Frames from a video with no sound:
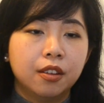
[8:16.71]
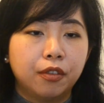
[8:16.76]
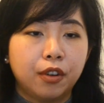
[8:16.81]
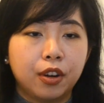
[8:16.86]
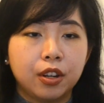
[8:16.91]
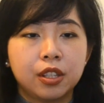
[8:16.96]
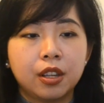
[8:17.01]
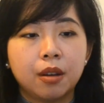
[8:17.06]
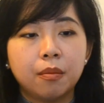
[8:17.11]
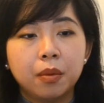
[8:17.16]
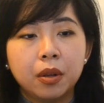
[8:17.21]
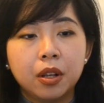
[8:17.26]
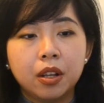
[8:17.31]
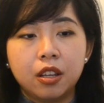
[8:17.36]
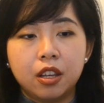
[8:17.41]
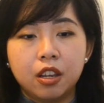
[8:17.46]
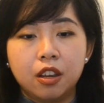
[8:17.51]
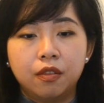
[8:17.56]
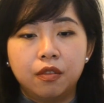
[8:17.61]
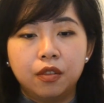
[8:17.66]
For
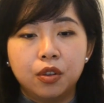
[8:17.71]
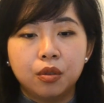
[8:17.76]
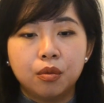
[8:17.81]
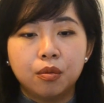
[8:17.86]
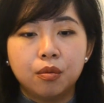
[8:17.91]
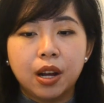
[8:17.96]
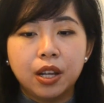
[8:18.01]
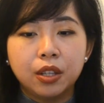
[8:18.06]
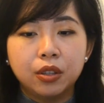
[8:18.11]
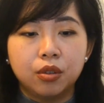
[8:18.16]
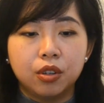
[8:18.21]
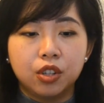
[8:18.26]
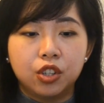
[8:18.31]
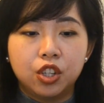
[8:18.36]
example, if you want to